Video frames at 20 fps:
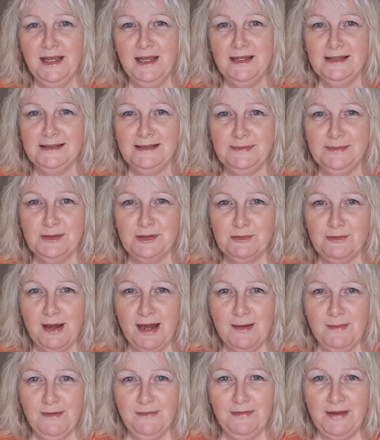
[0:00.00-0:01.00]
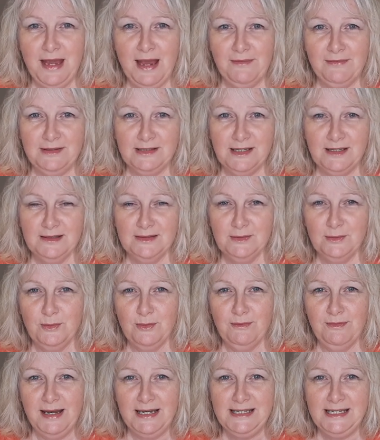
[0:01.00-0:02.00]
subscribe if you haven't done so
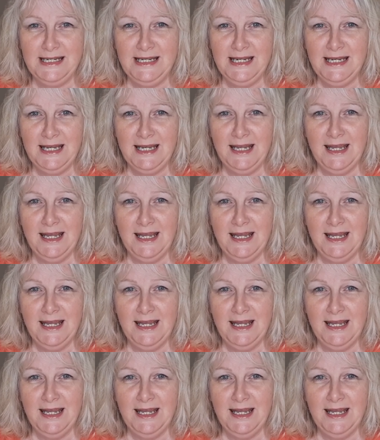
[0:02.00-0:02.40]
already.